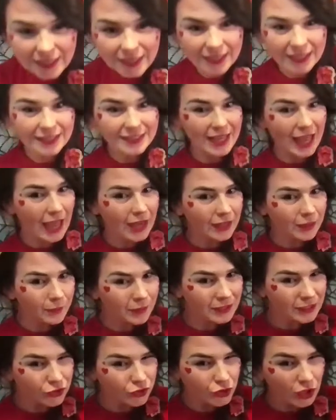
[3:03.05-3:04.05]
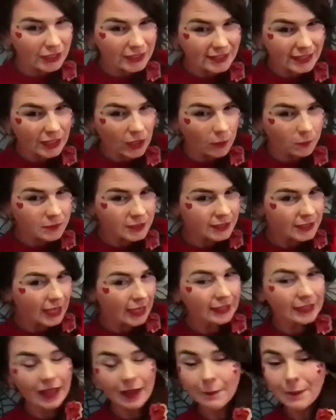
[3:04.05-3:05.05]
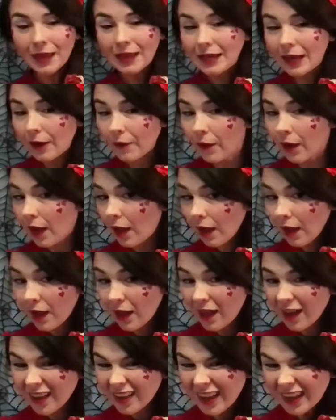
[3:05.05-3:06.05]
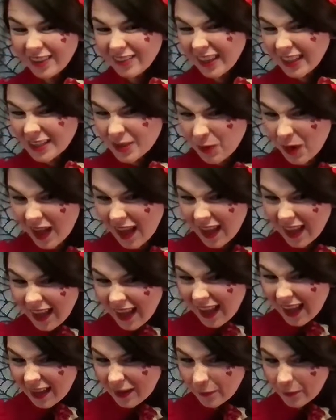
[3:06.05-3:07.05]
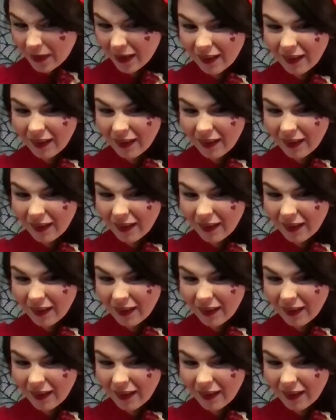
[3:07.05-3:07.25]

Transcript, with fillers: Is anybody dressing up today like me? Now, can you guess what I am?